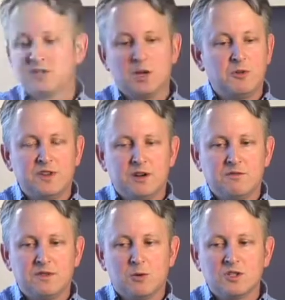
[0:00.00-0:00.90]
example,
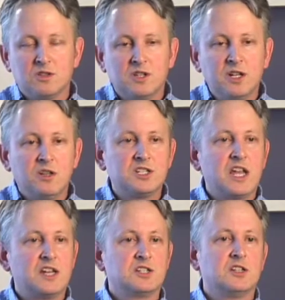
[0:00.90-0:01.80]
there was little
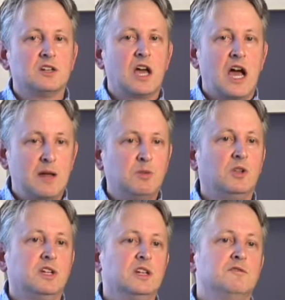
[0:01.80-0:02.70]
attention, I
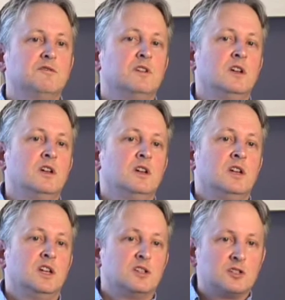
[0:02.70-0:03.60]
believe,
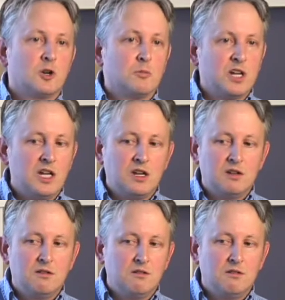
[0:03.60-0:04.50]
in determining
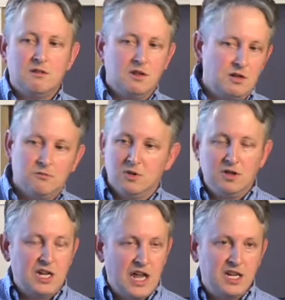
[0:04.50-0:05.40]

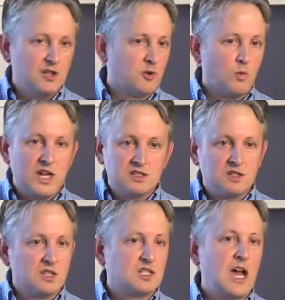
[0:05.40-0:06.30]
really any of the race
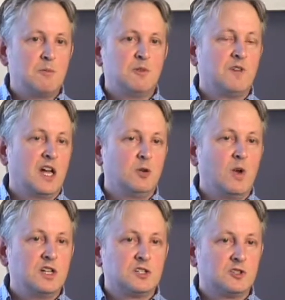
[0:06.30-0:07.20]
to the top
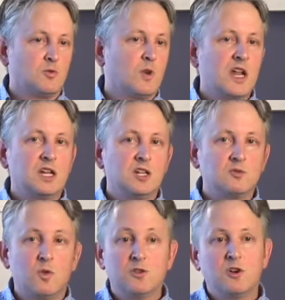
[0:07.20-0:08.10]
evaluations or rankings,
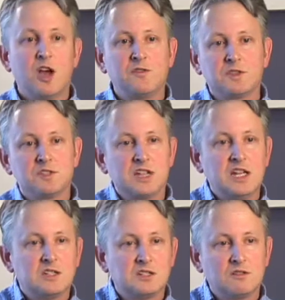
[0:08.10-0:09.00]
whether or not the
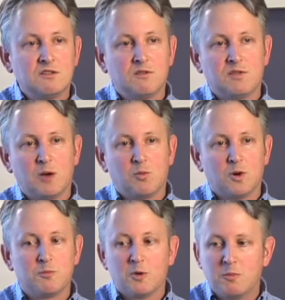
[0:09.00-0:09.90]
states that were
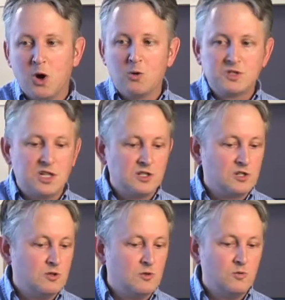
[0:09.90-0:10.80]
proposing
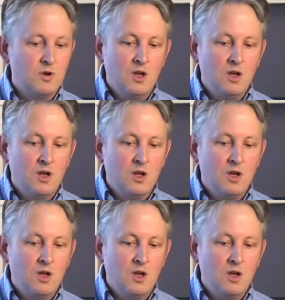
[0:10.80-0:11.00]
to